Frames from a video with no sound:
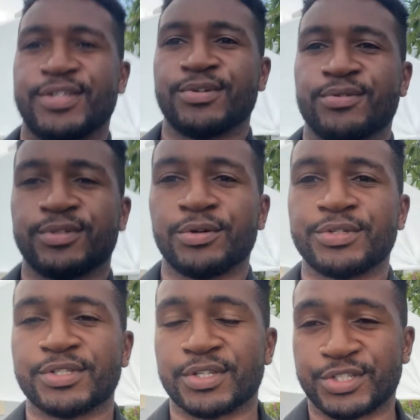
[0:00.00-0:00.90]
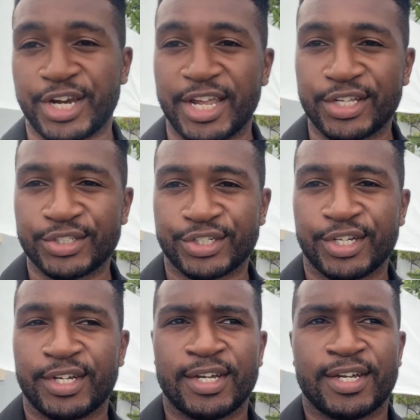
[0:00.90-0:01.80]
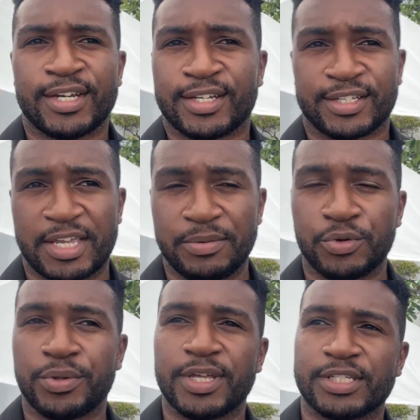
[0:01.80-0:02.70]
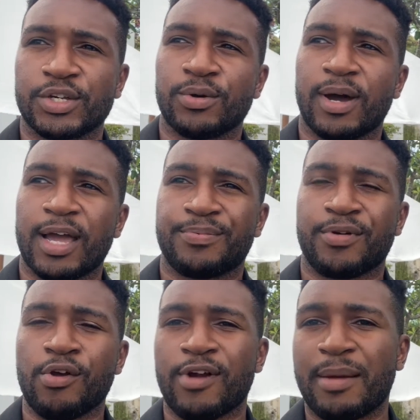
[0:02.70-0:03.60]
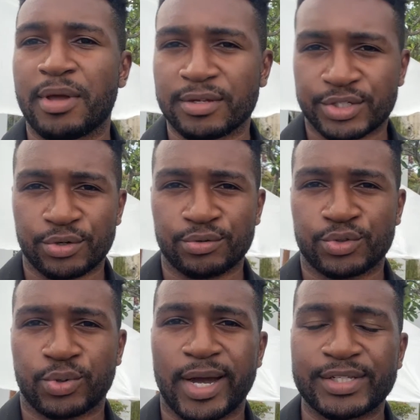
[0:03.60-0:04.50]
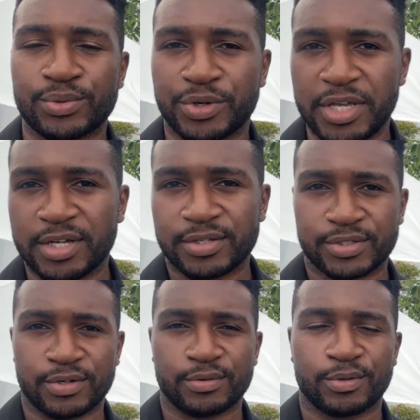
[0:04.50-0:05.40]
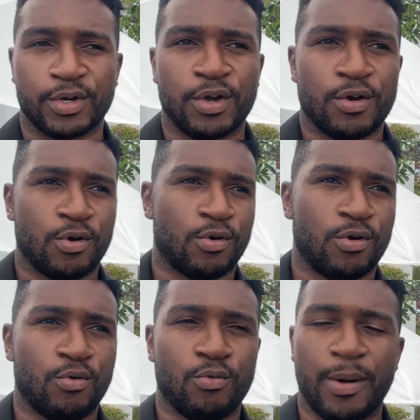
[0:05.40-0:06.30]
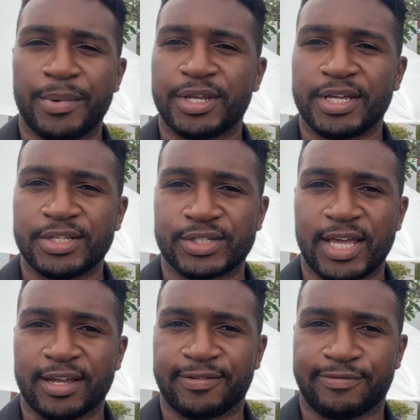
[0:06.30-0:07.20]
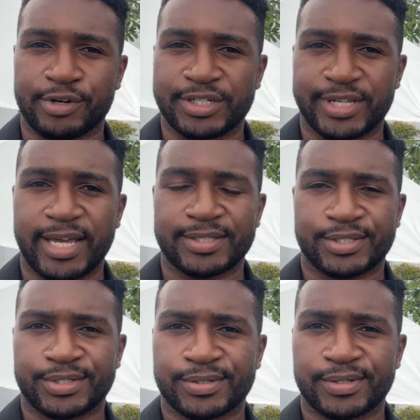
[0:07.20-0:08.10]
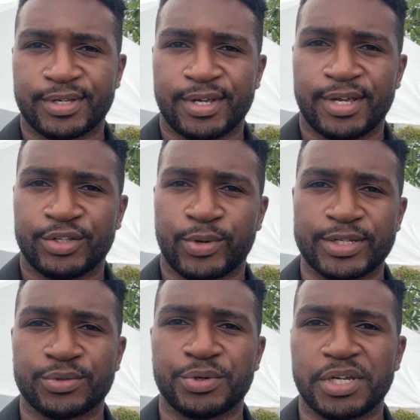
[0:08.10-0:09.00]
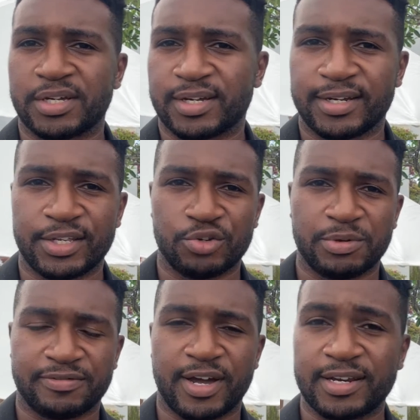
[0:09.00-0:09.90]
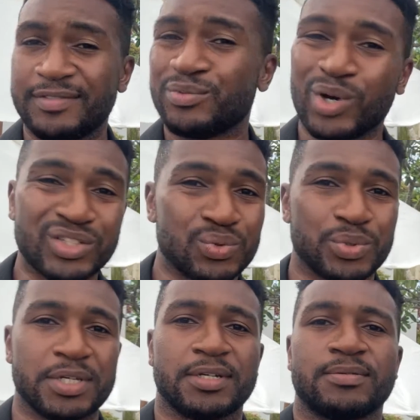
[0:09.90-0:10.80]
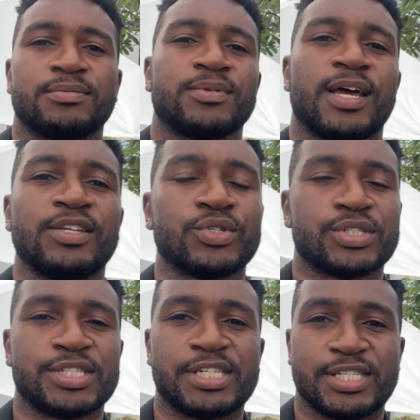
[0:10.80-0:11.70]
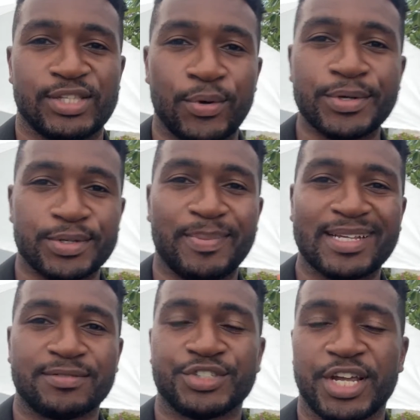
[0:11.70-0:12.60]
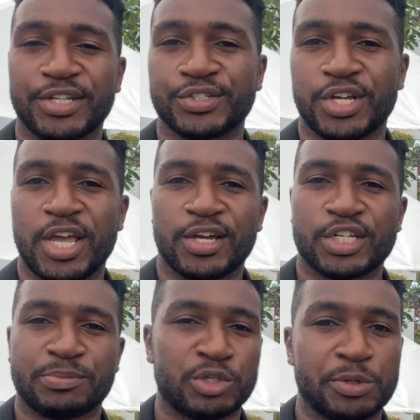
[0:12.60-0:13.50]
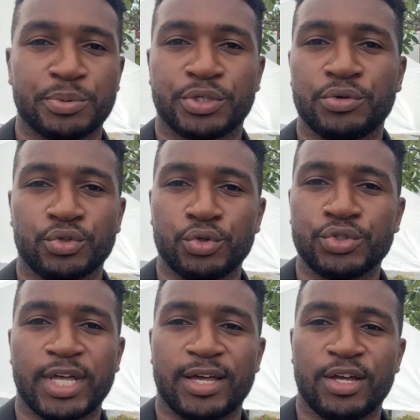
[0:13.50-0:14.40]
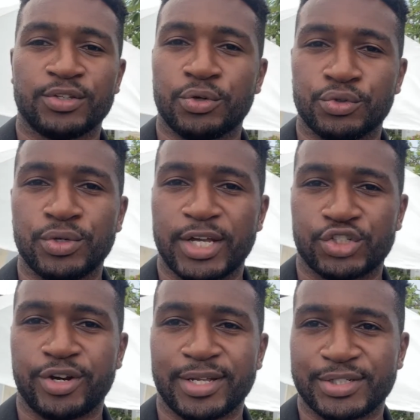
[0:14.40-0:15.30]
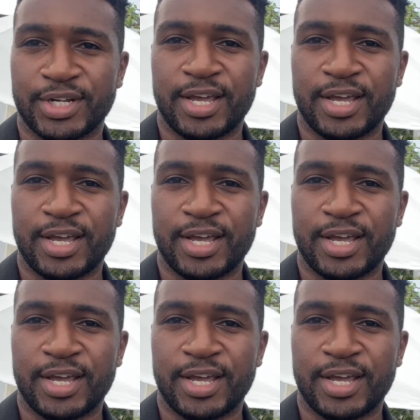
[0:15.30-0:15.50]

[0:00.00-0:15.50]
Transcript: you'll notice the change. Keep doing this. So I program it so twice a week. So 1 minute each leg, 3 sets, twice a week, and then you'll be fine. Even once a week, and you'll notice a massive change, because most people don't do that stretch